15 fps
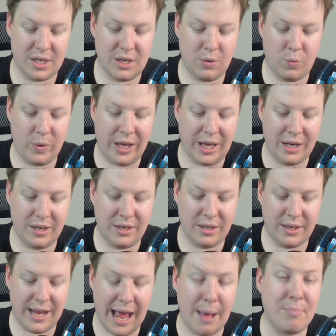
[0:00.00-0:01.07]
We can
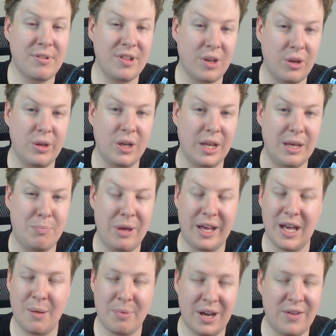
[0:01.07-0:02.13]
absolutely pick
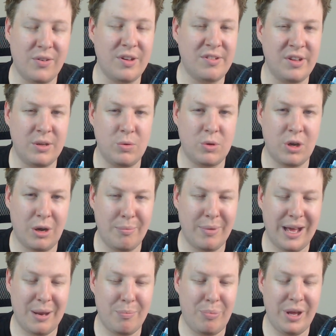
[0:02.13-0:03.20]
up every single
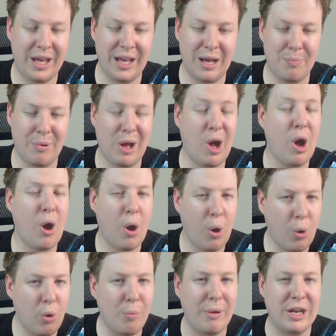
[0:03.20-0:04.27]
combat, pick up a
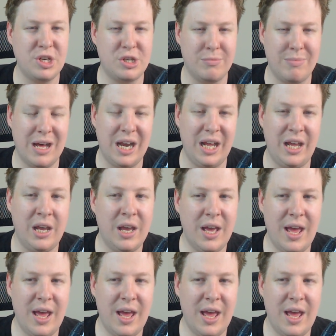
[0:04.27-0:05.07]
whole bunch of money,